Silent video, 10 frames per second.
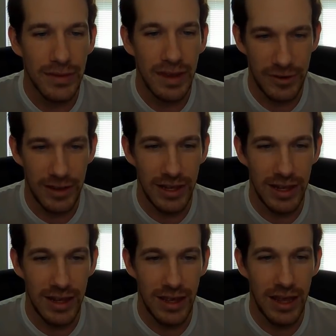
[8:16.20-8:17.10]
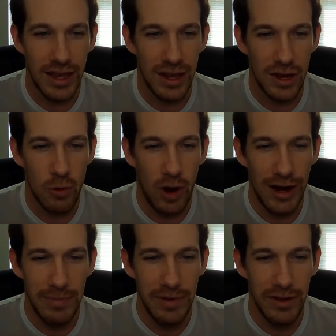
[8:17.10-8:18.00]
definitely a
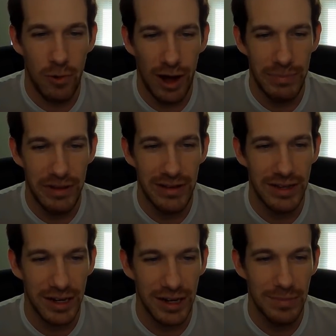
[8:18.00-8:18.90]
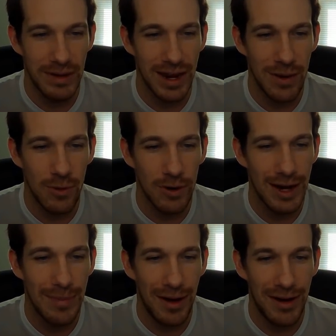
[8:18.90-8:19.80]
quad build here, but I
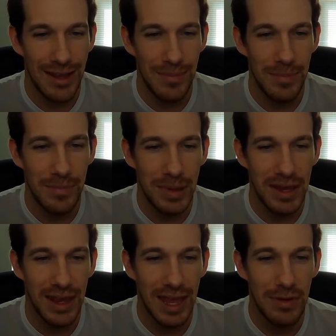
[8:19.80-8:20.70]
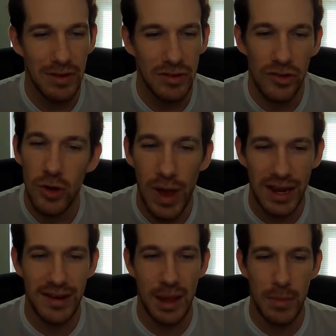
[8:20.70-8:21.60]
worry about him being able to do
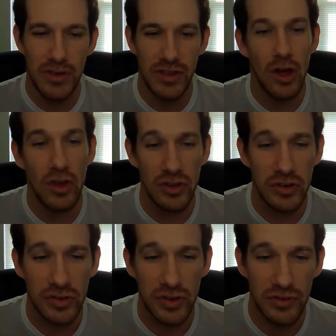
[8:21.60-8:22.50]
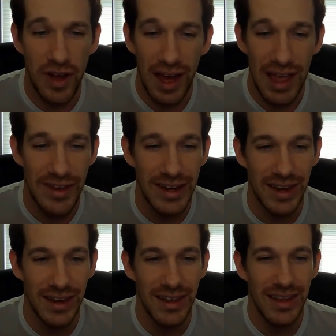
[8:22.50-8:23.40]
any damage and then also to survive
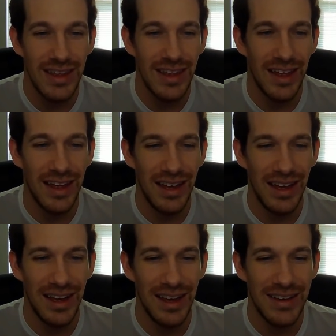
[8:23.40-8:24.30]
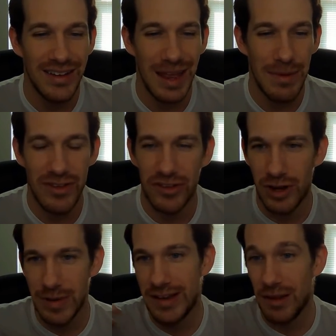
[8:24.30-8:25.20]
any damage that's
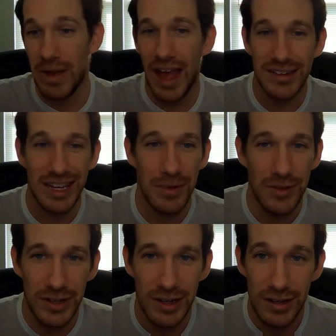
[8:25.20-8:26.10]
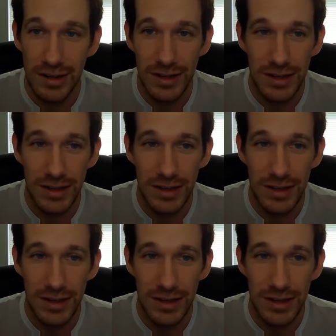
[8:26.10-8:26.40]
going to be dealt back to him in return.